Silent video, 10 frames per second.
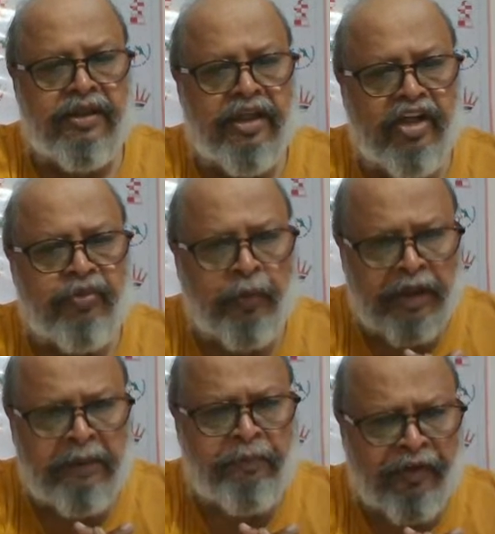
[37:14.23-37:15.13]
He is
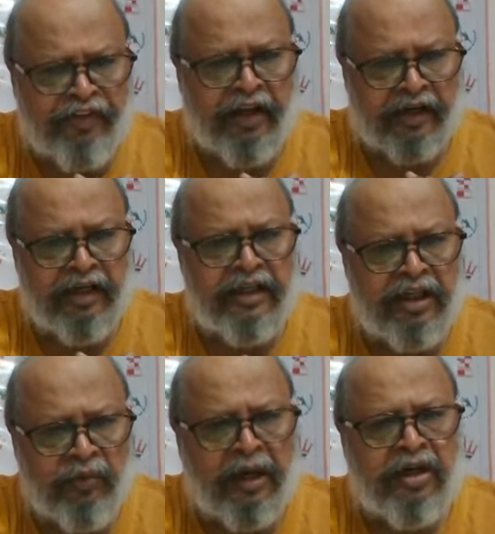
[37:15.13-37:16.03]
putting pressure.
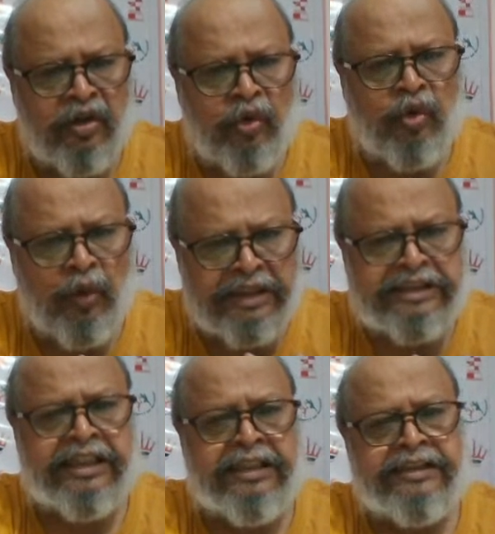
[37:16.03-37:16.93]
He wants you to
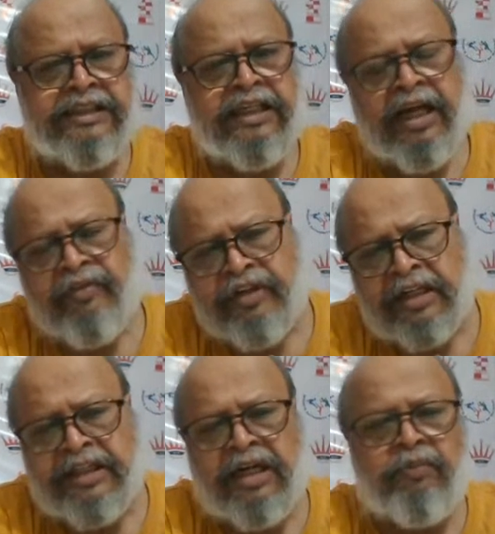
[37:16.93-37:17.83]
exchange. After
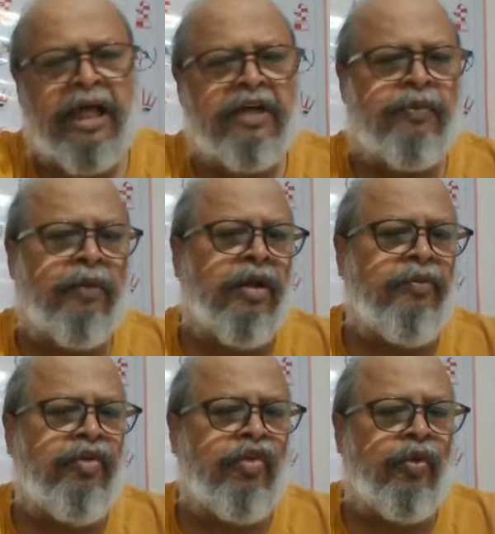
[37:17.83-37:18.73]
that, black
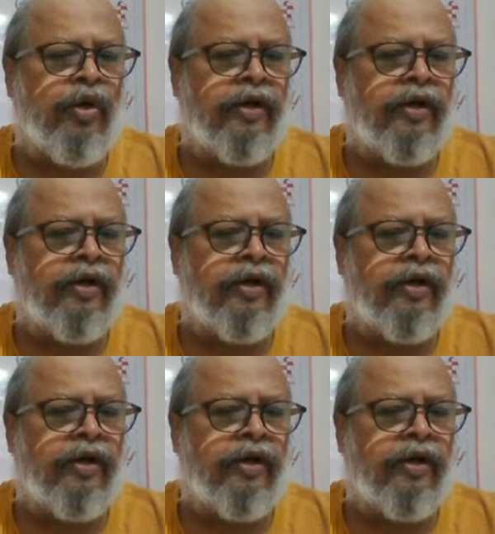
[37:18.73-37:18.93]
problem is over.